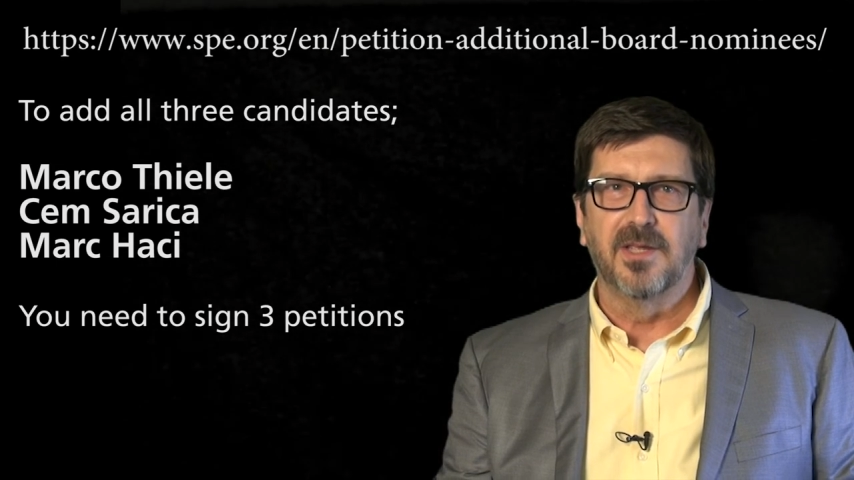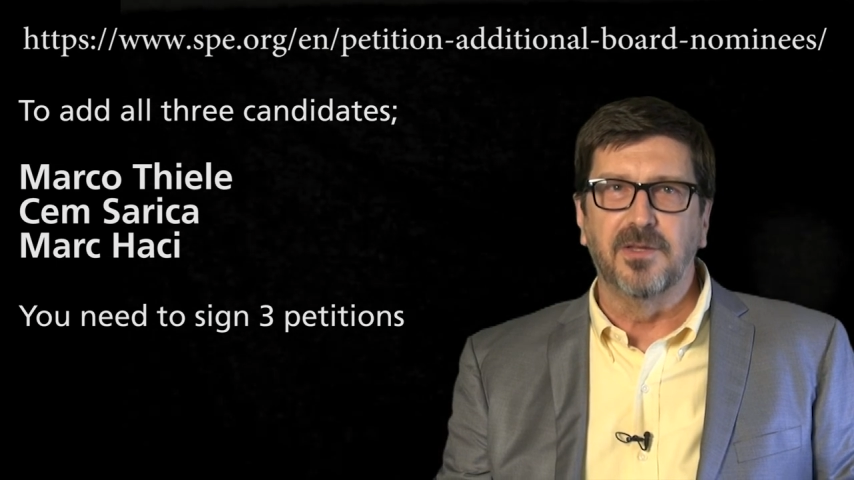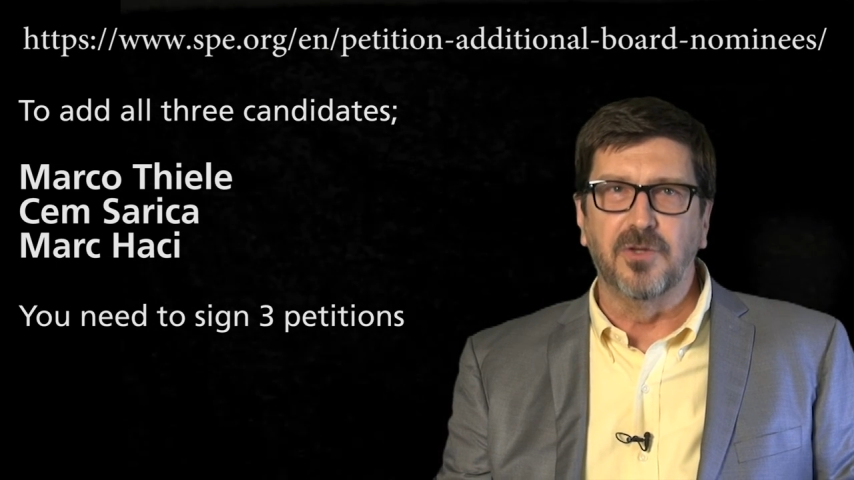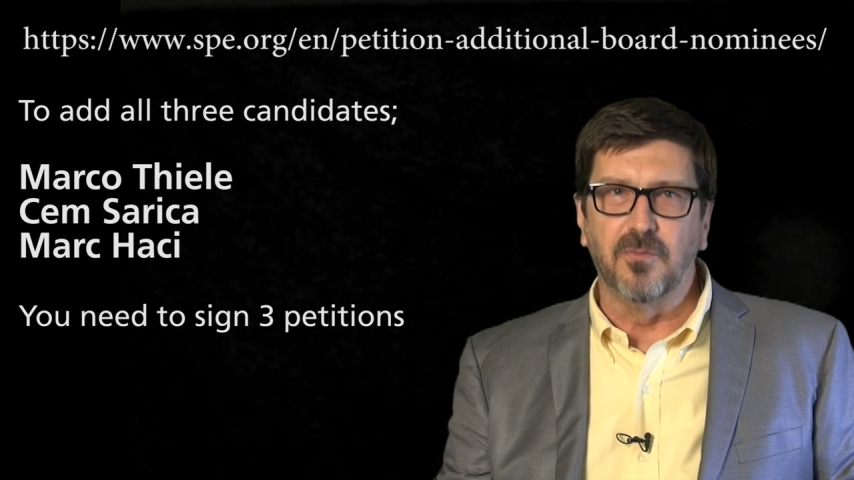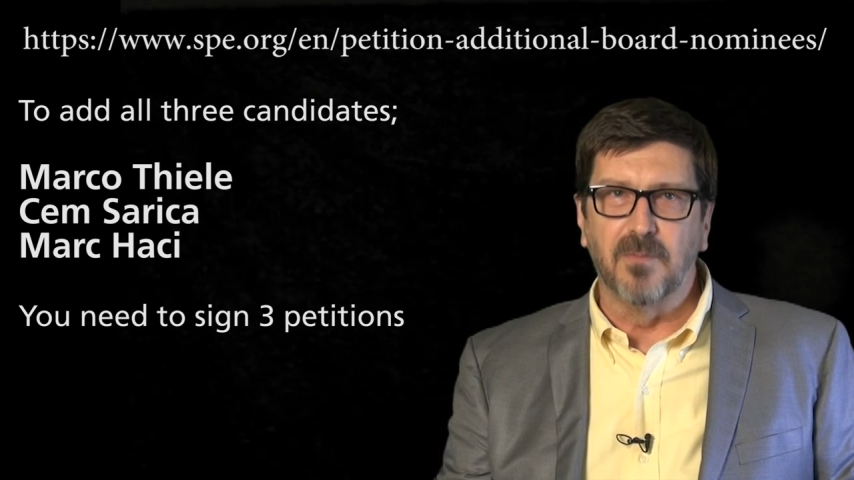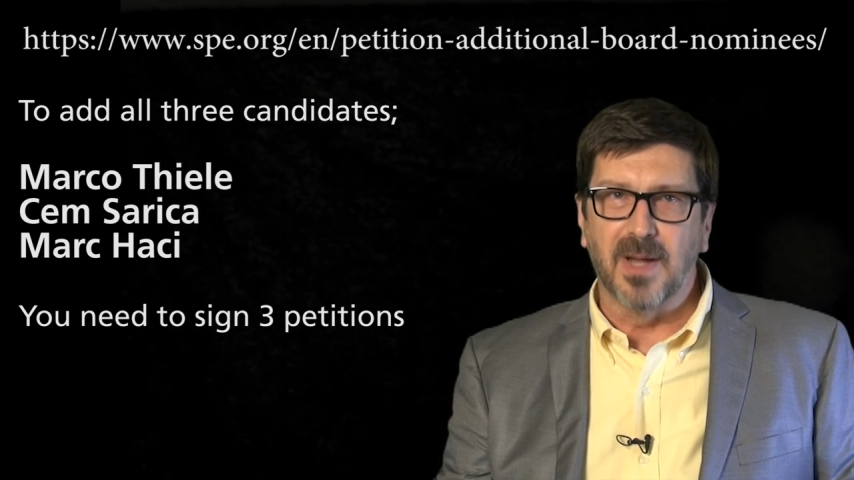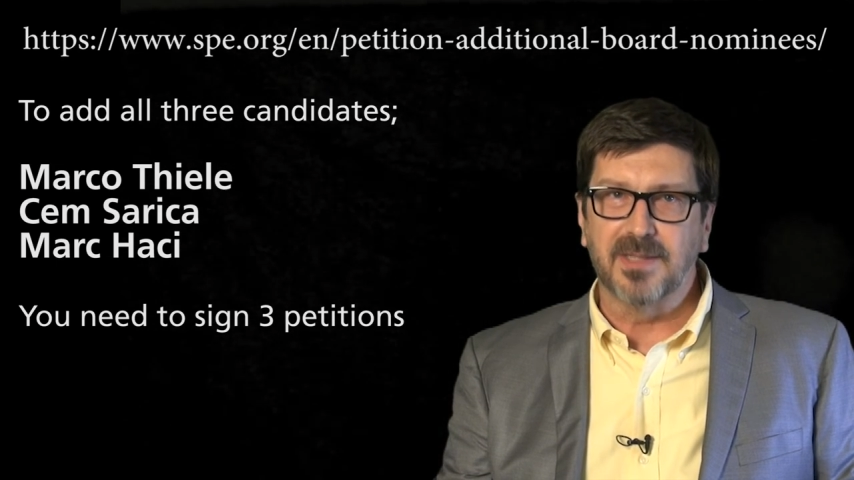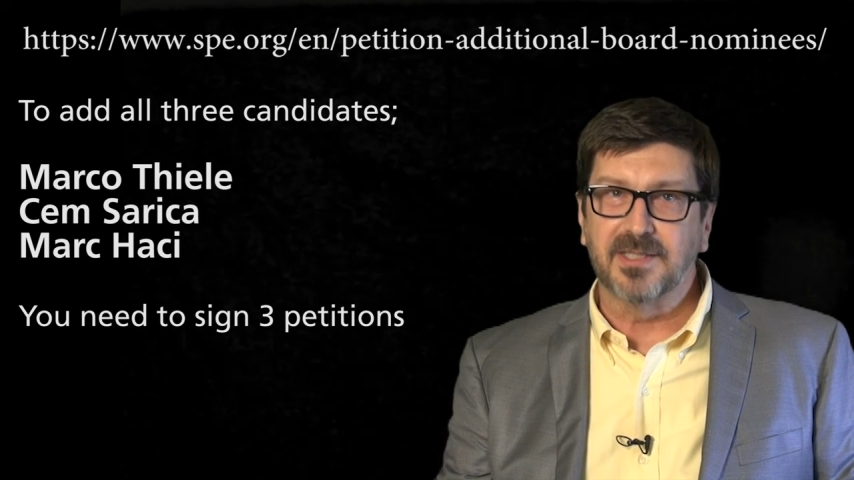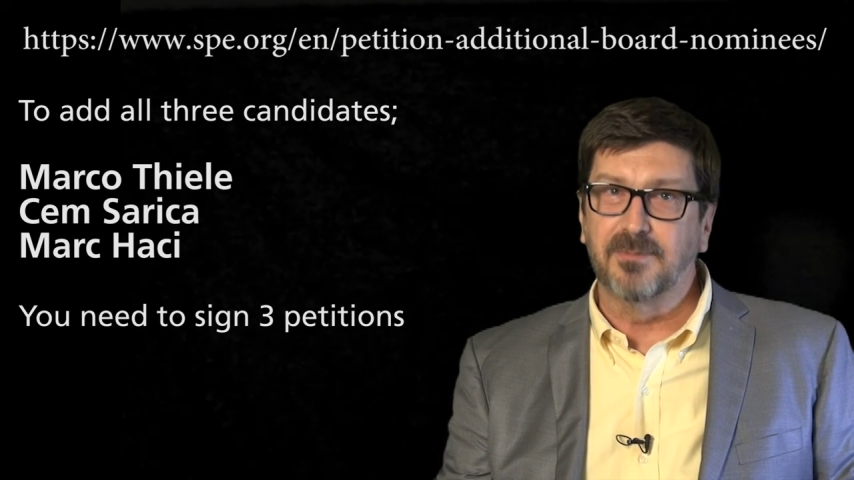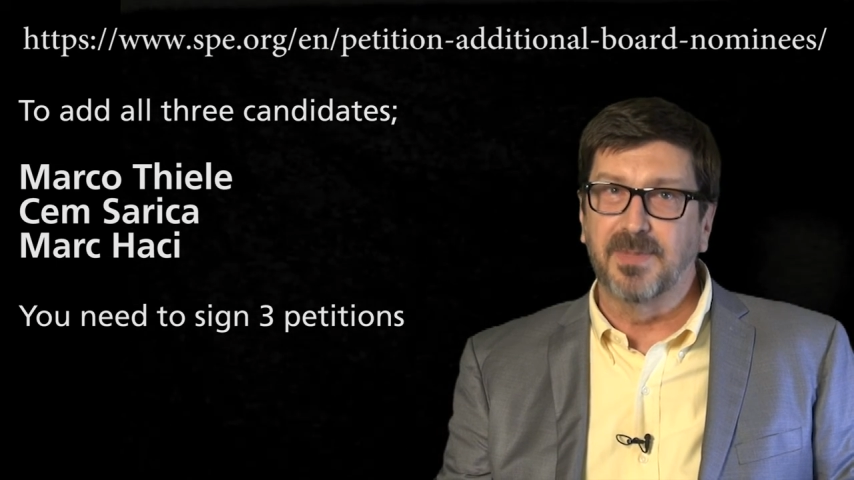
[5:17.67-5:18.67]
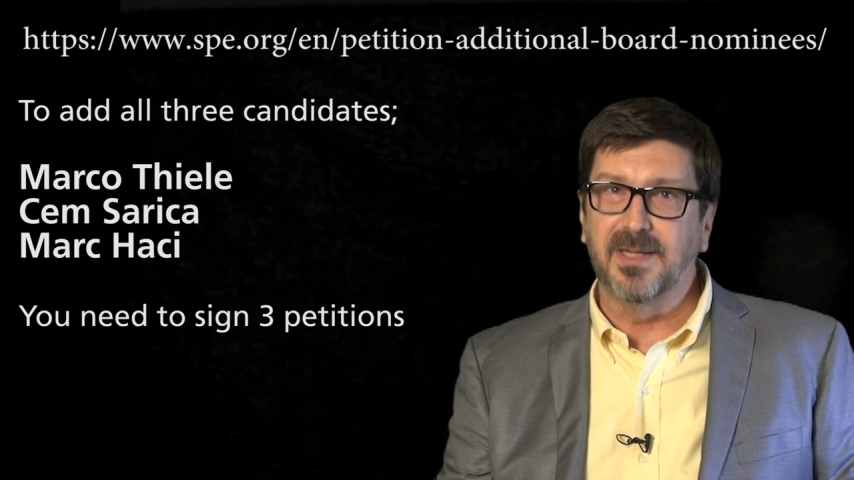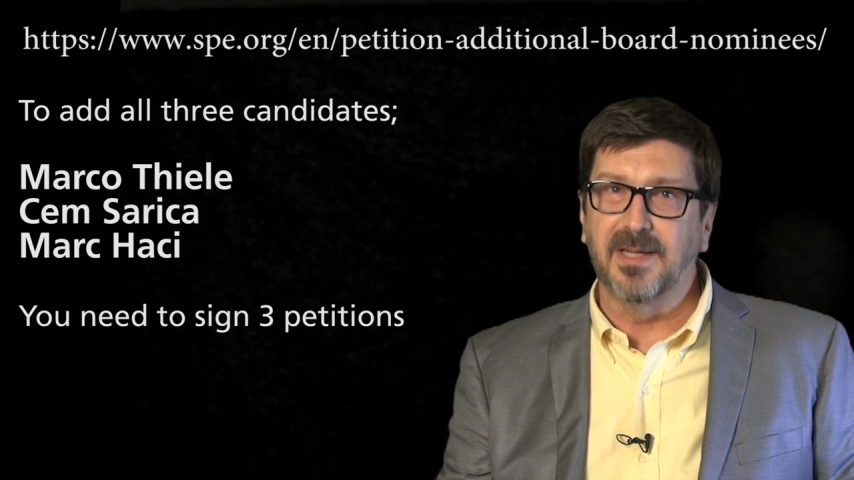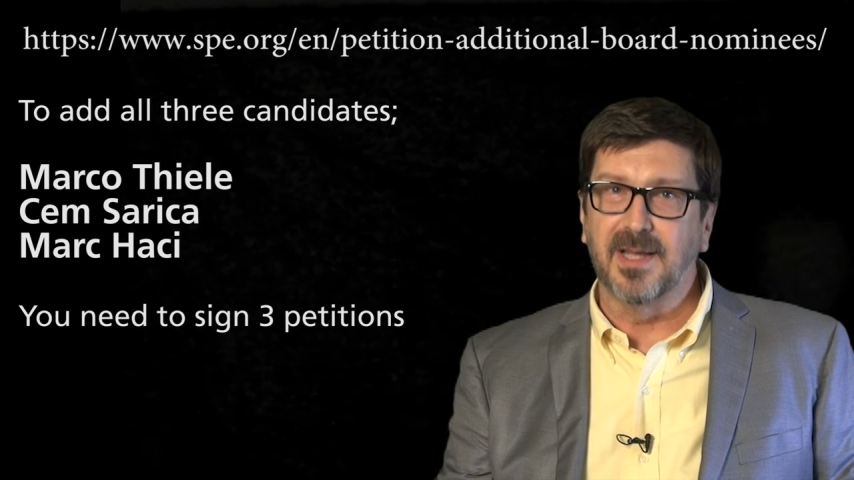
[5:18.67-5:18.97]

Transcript: you must be